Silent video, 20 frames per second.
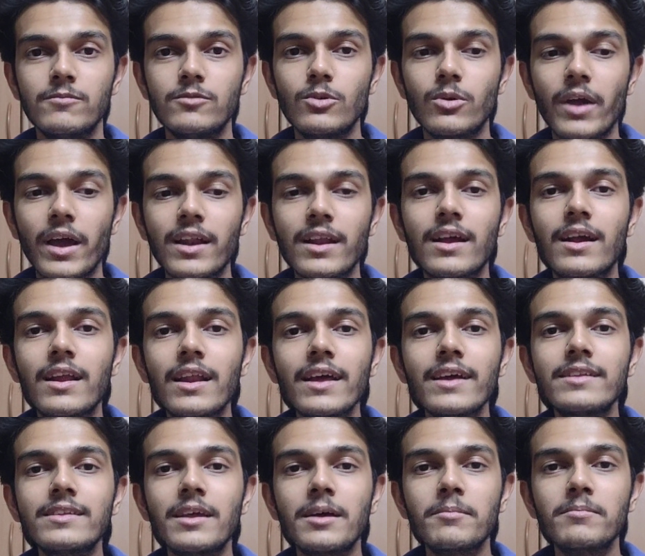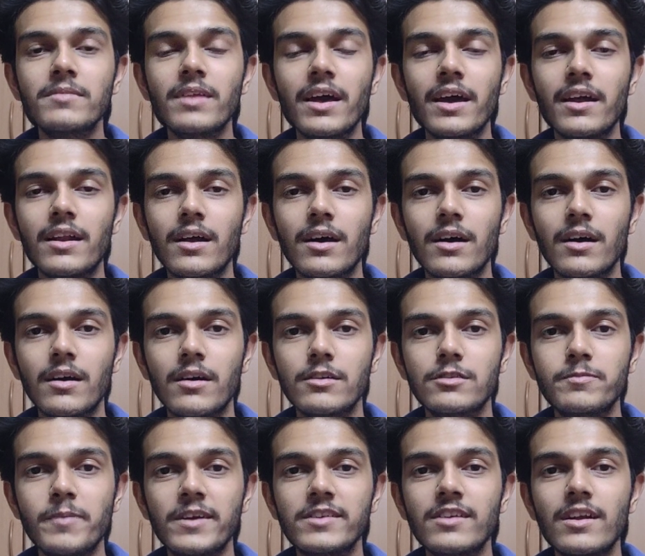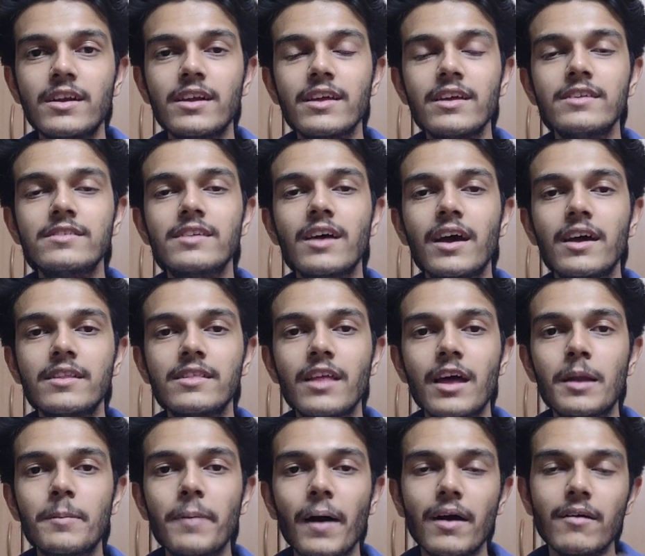you can click them their specialties and their